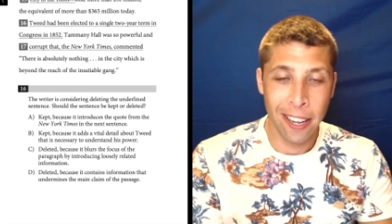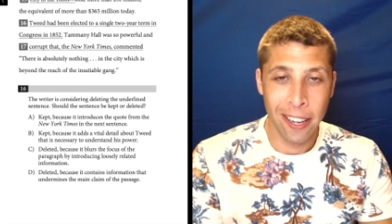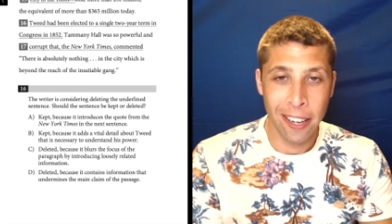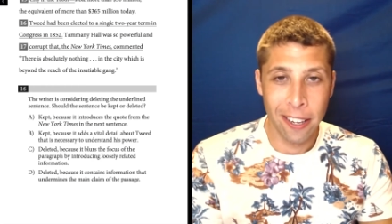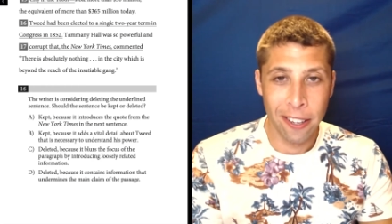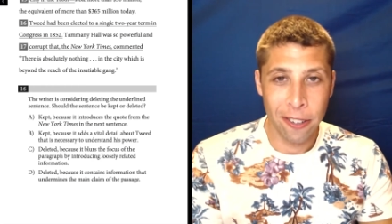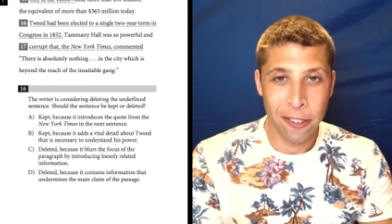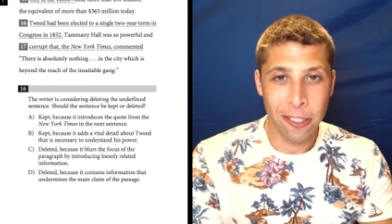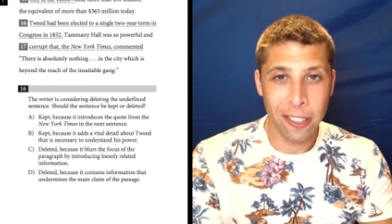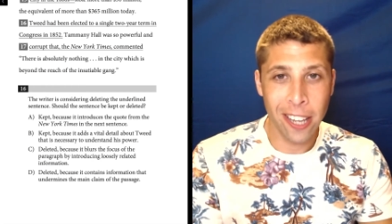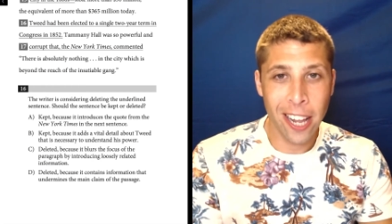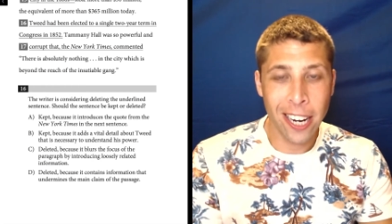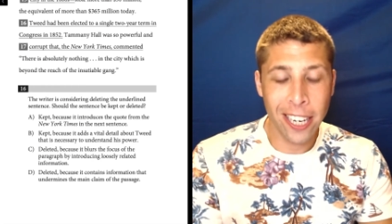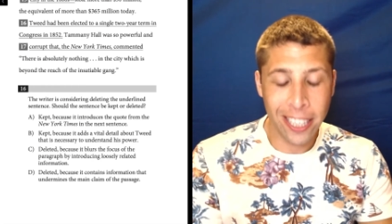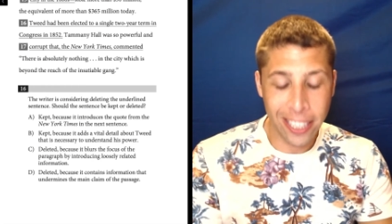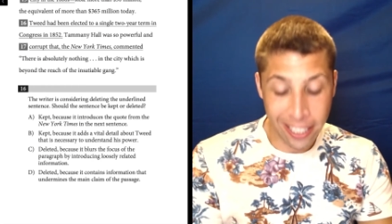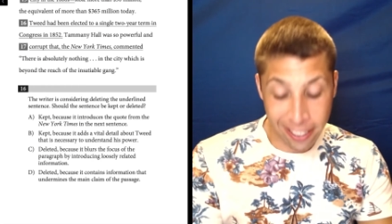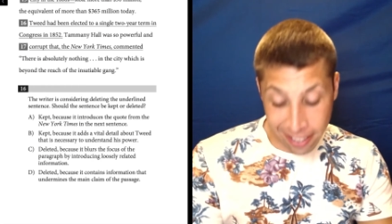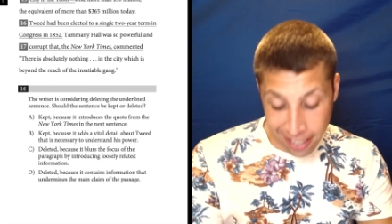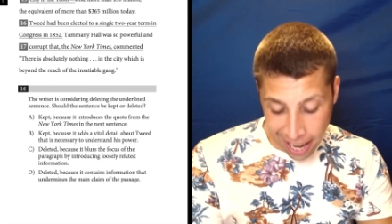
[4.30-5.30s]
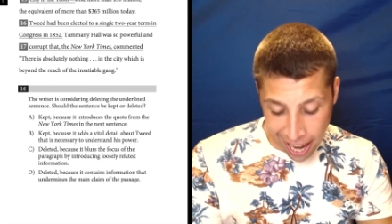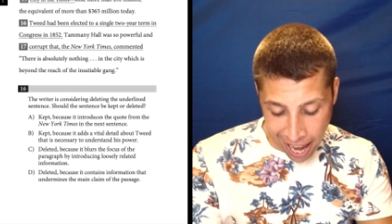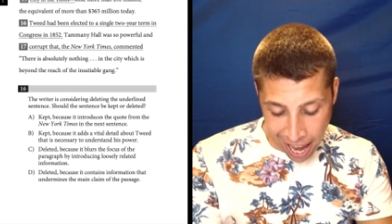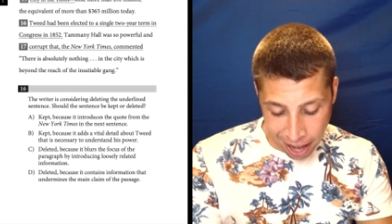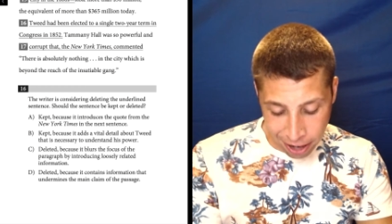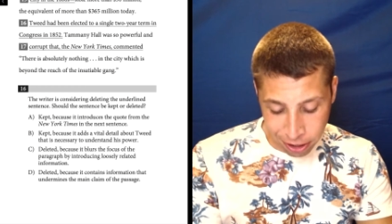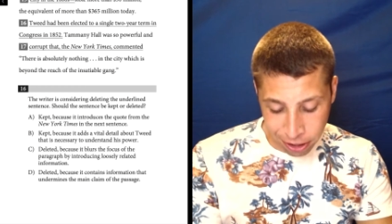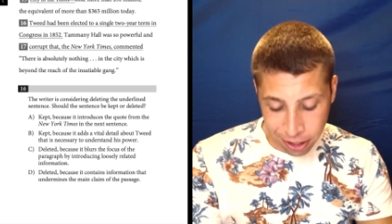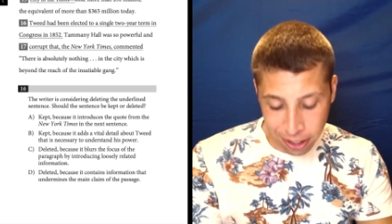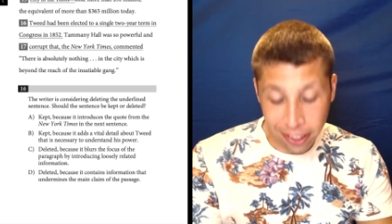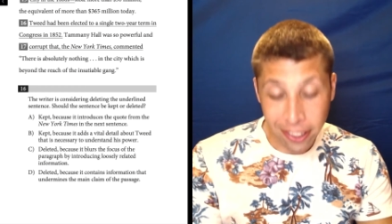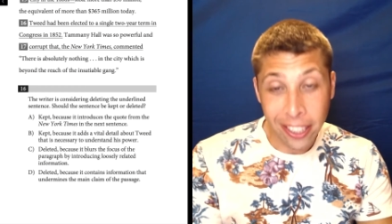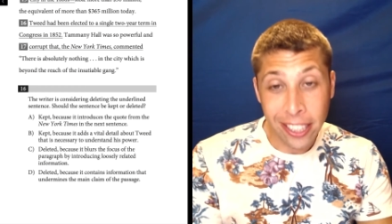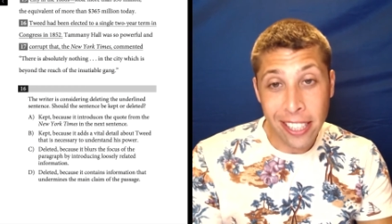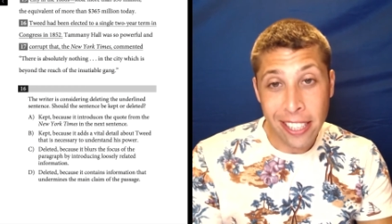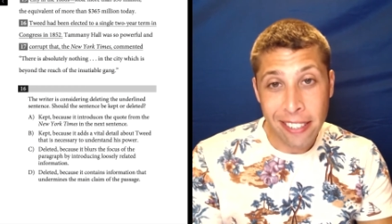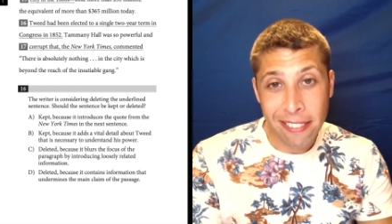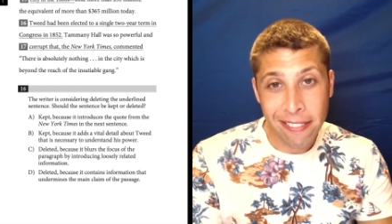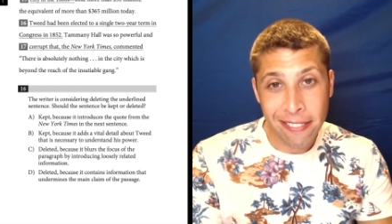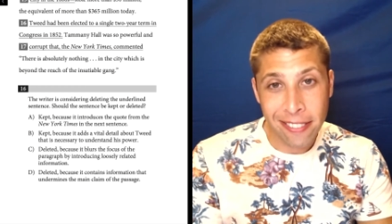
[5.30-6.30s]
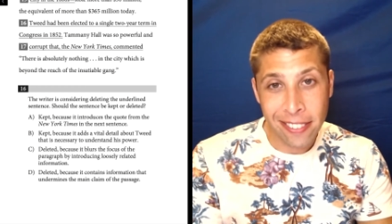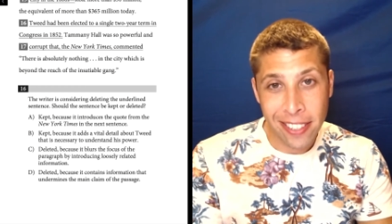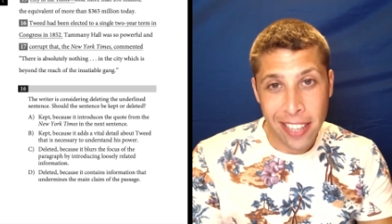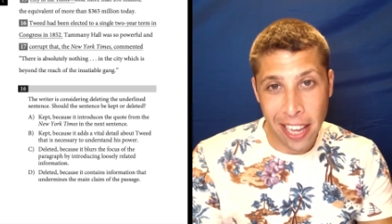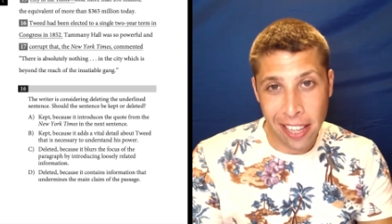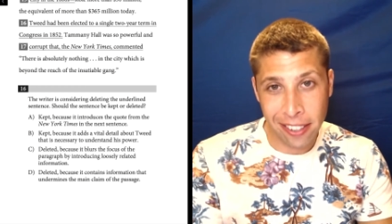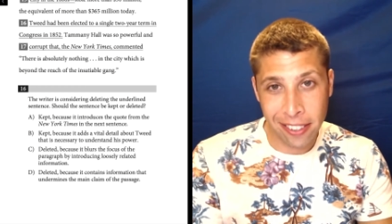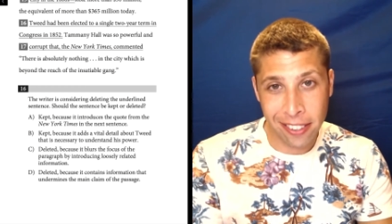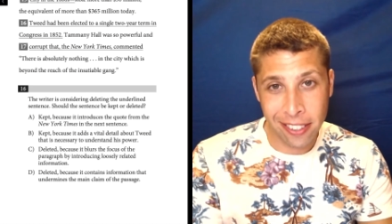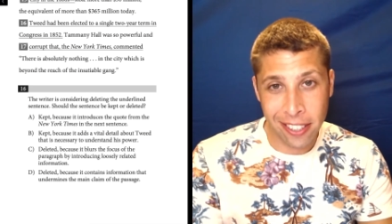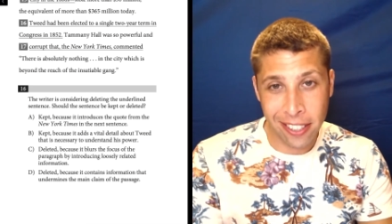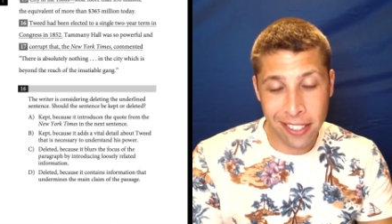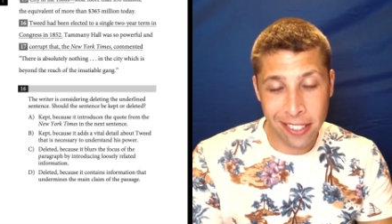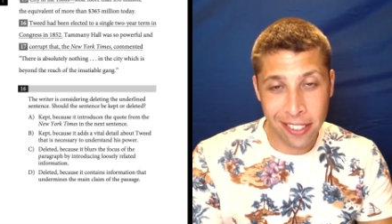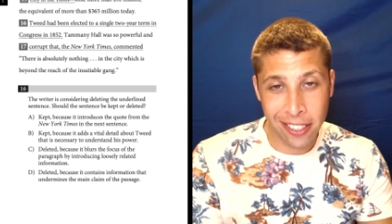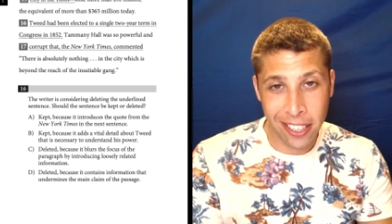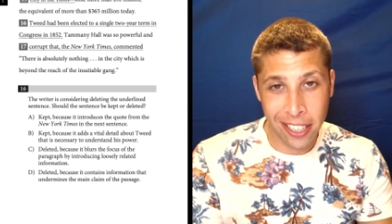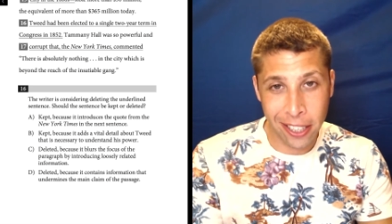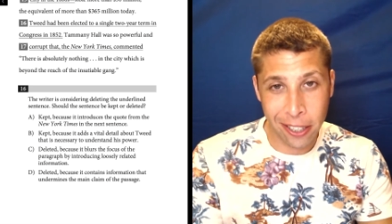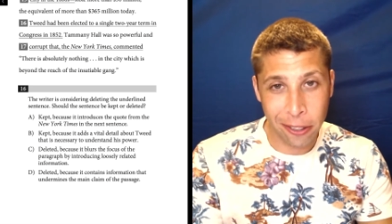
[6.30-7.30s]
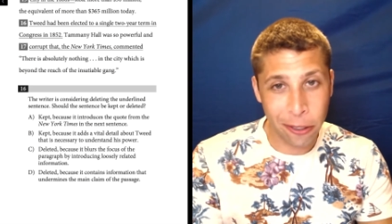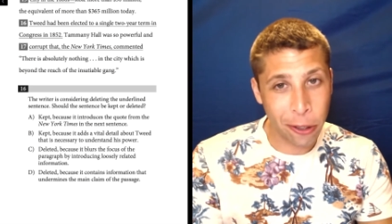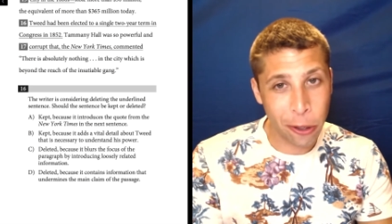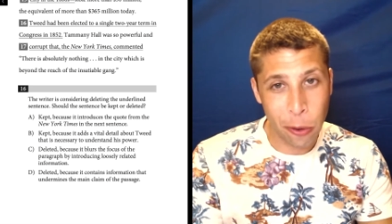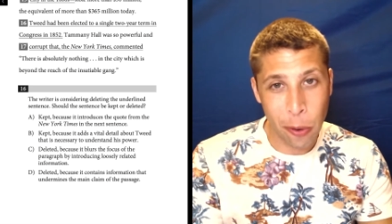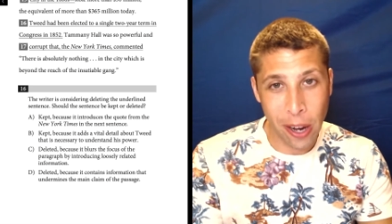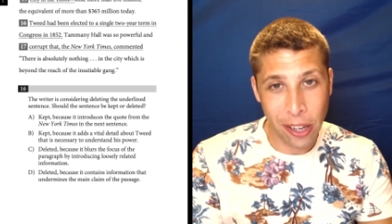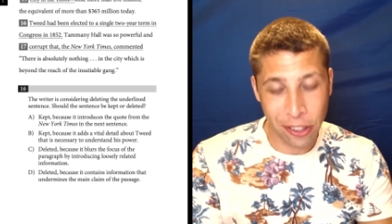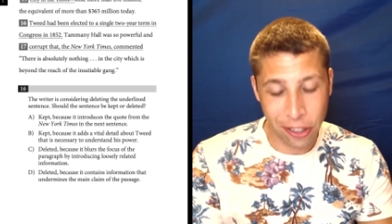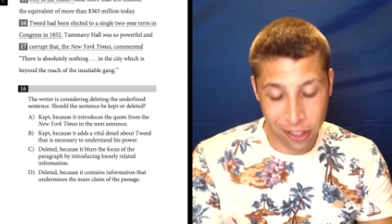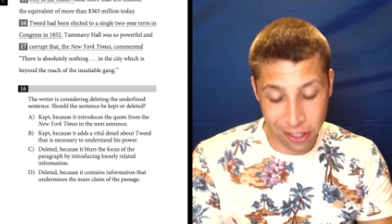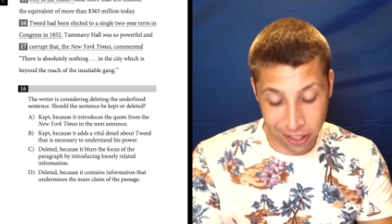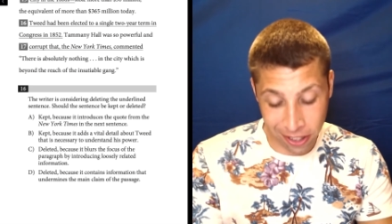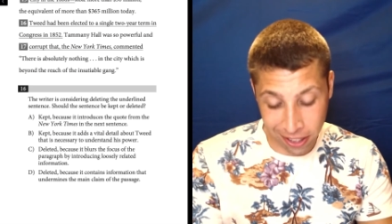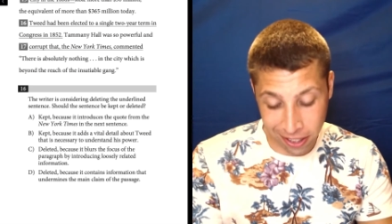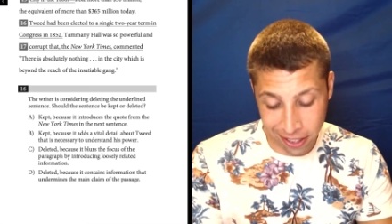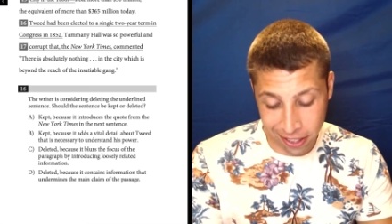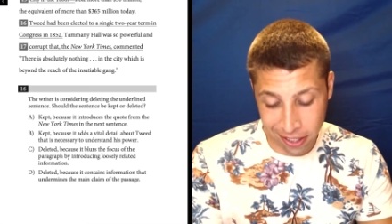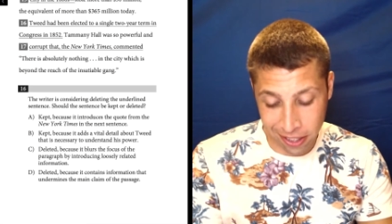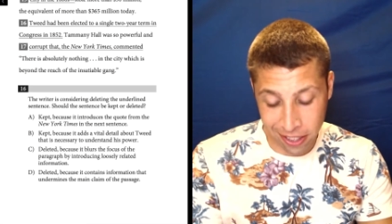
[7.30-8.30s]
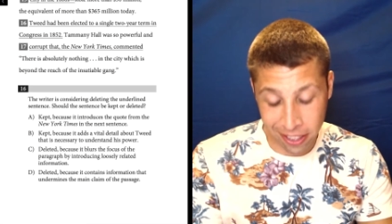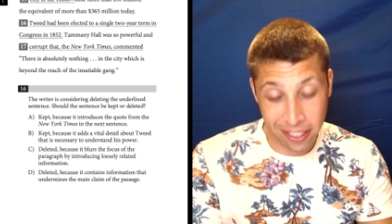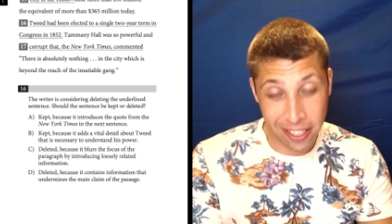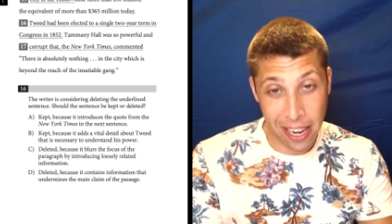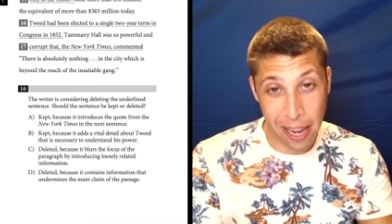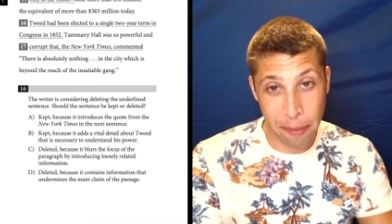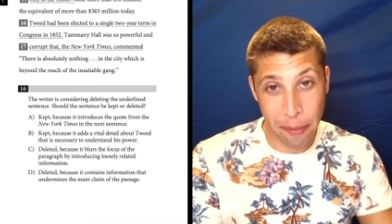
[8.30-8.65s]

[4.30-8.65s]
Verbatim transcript: There are a lot of these add or delete sentences uh, or questions on this exam.